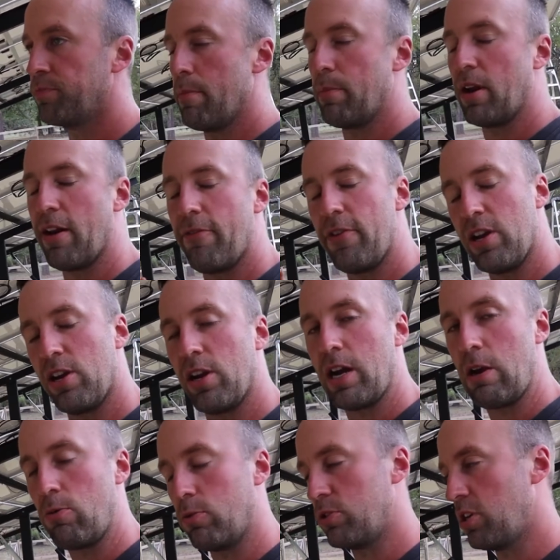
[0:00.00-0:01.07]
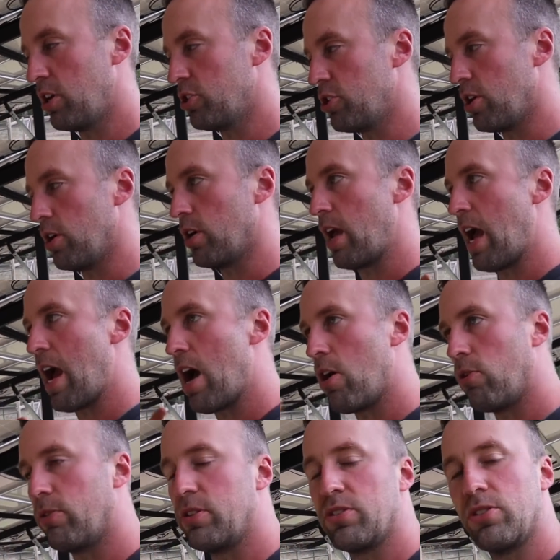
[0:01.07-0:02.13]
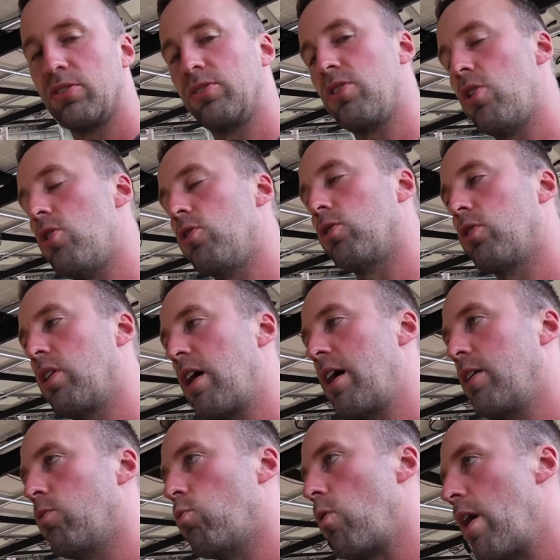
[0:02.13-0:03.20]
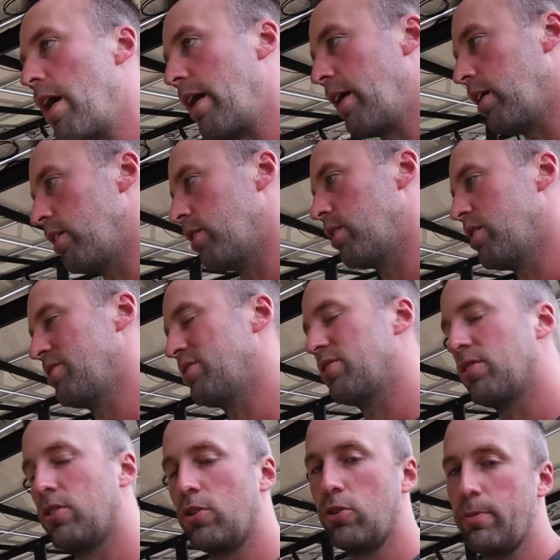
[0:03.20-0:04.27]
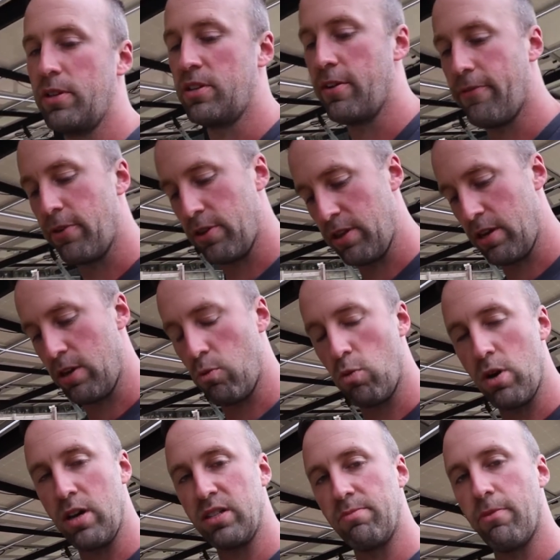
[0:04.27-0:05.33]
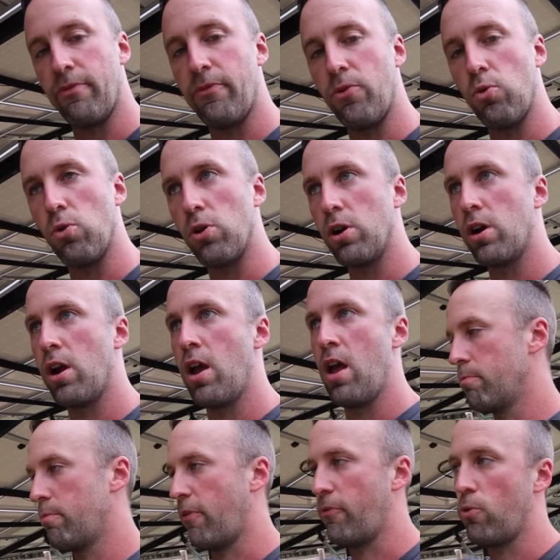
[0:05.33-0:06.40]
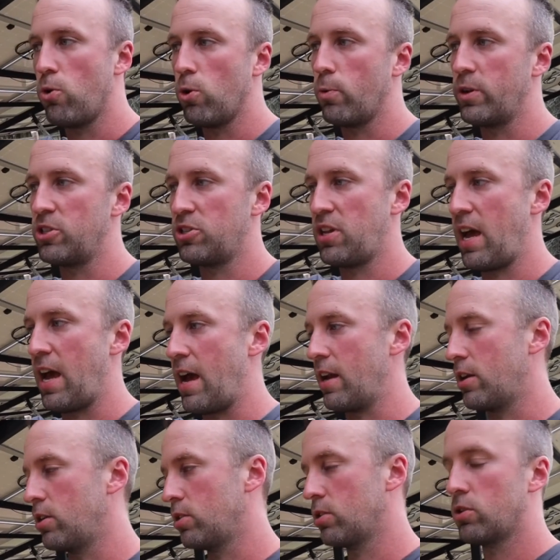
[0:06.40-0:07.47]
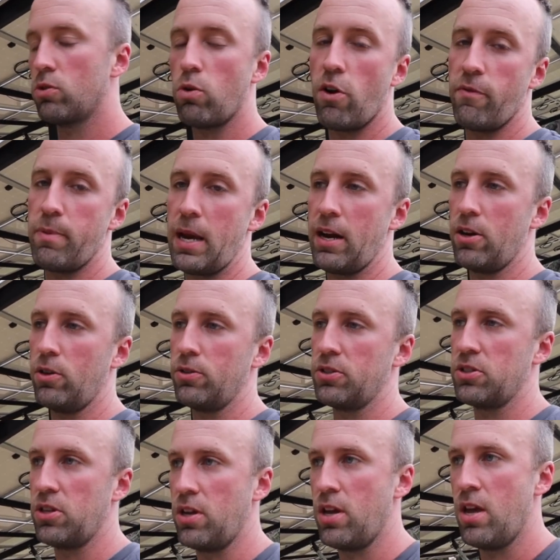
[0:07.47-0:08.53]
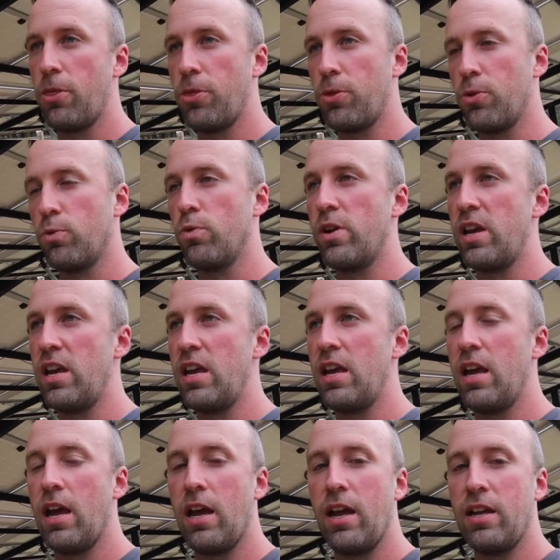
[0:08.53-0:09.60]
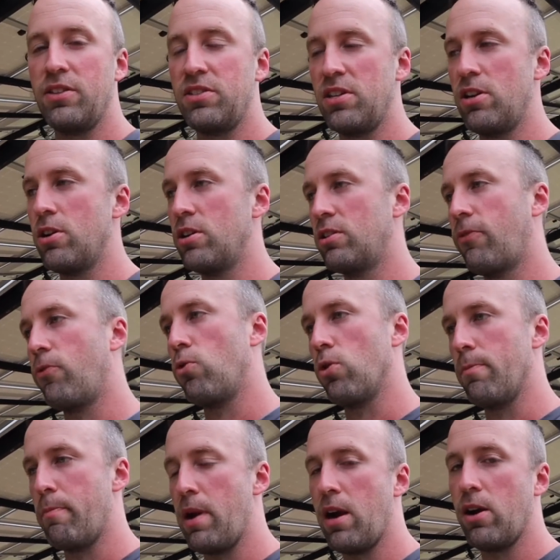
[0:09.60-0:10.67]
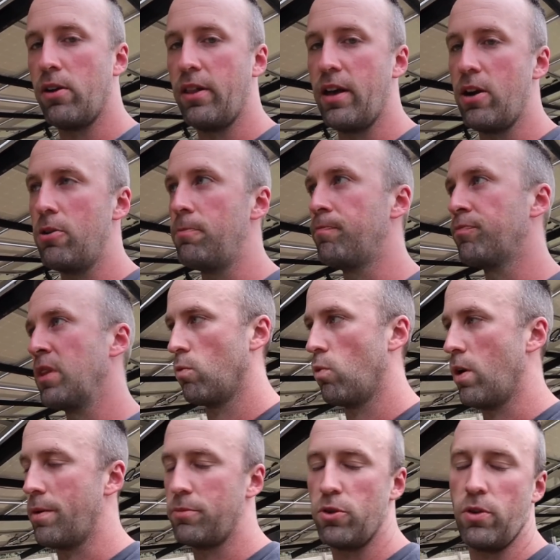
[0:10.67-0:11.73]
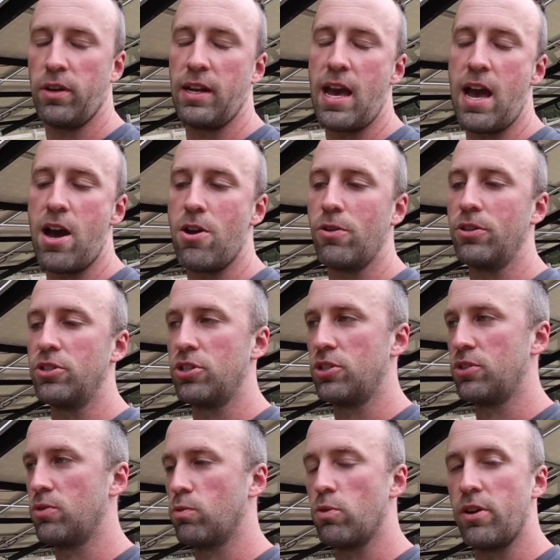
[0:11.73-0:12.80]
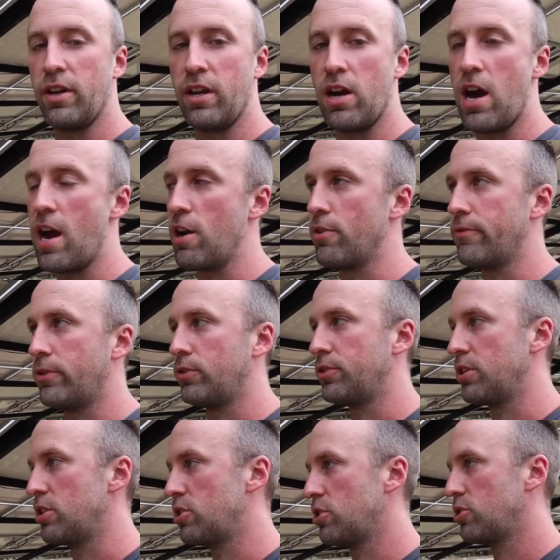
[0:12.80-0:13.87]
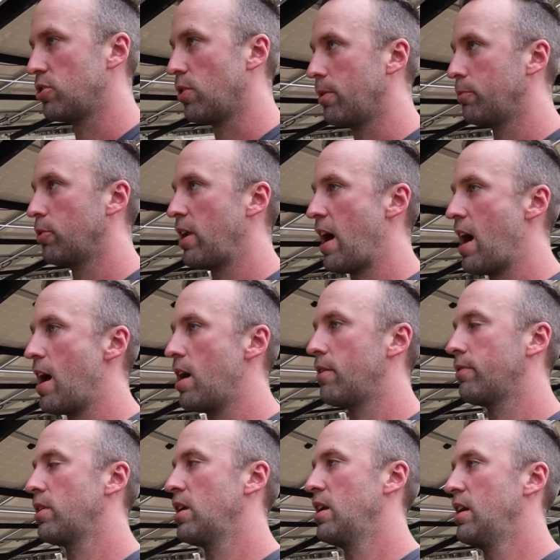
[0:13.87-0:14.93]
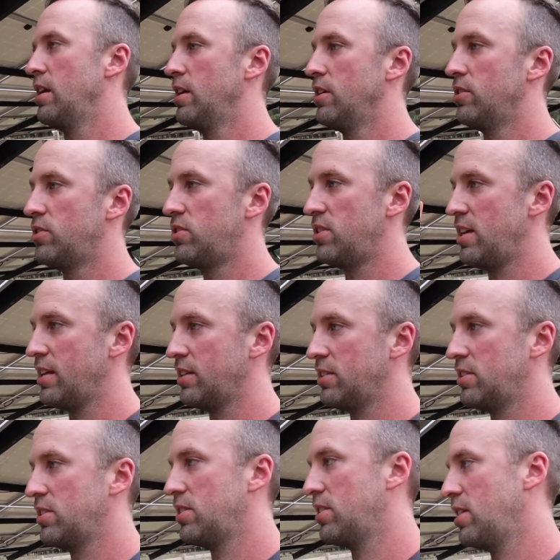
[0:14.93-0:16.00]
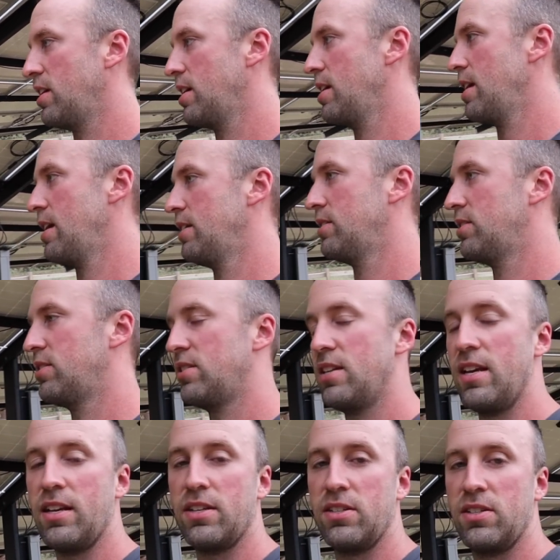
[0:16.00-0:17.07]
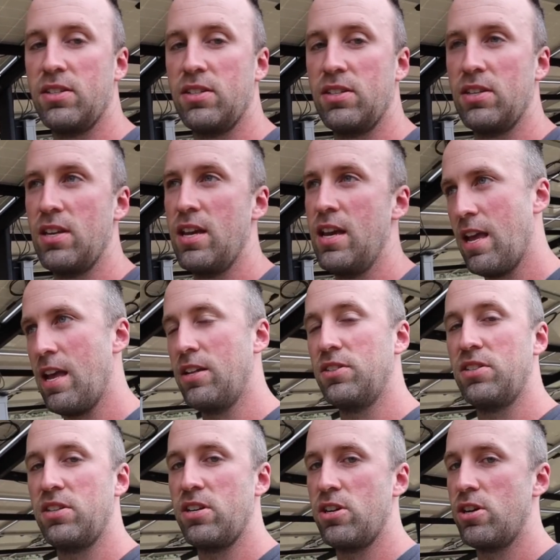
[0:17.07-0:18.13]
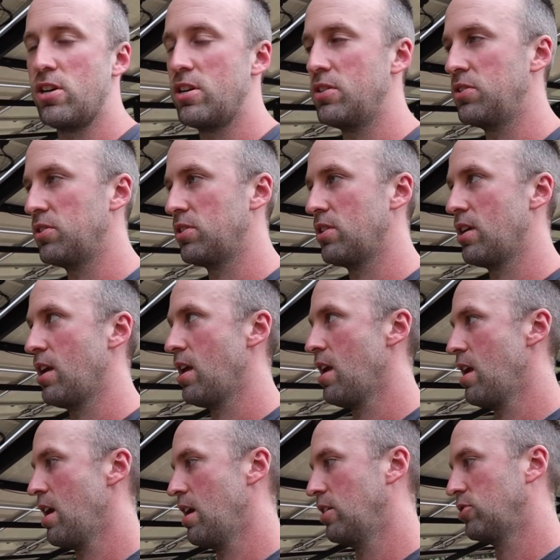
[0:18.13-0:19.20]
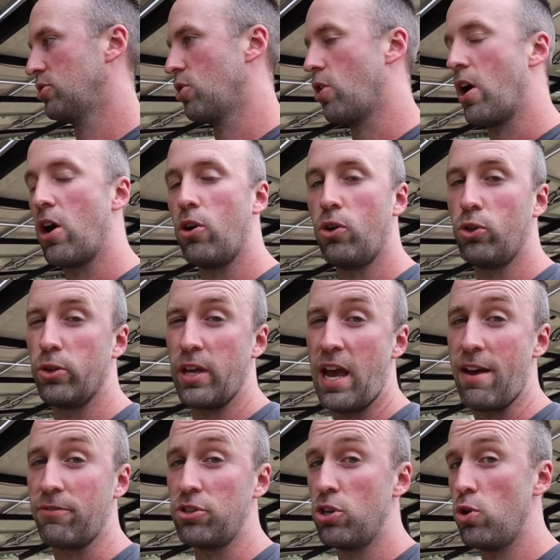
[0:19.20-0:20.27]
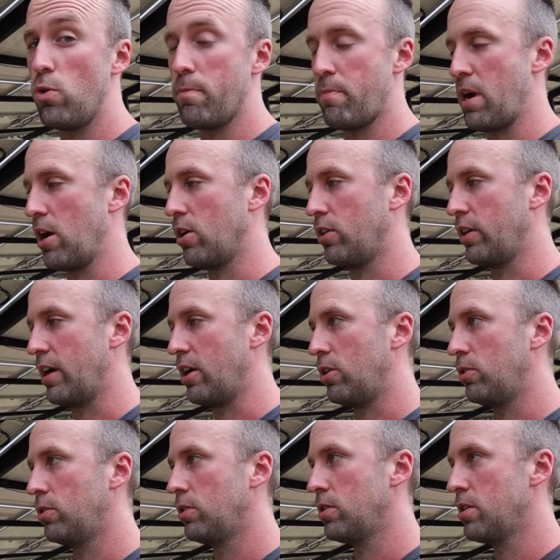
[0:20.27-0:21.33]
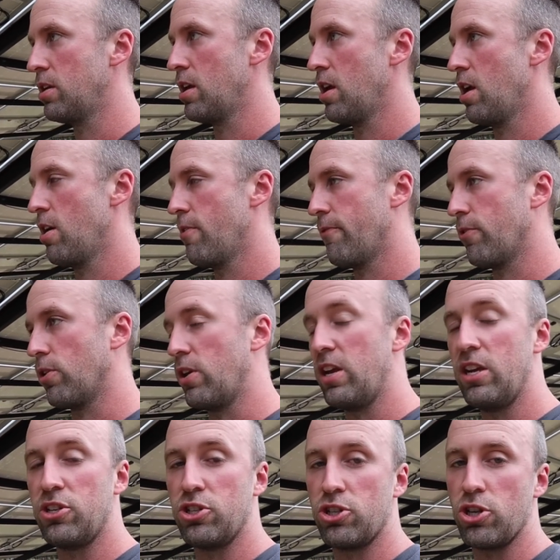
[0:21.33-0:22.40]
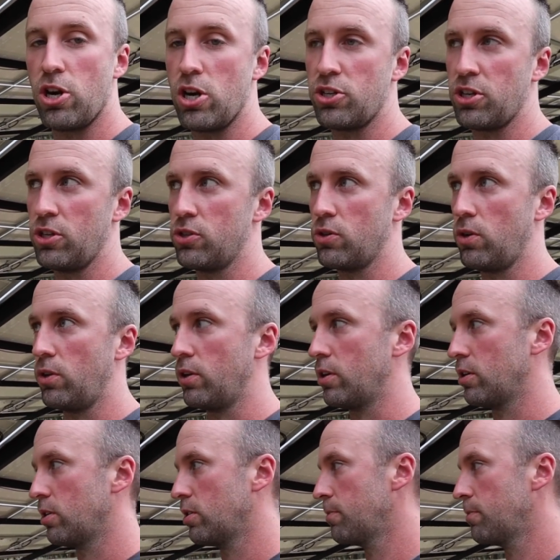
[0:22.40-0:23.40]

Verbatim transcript: But I figure I would touch on how this is all kind of wired because it's a little bit different than it was before. Before we just had 12 panels, three in series, four in parallel. What I'm doing now is just running a higher voltage, so I'm gonna have six and six in series, so I'll only have two in parallel for each charge controller.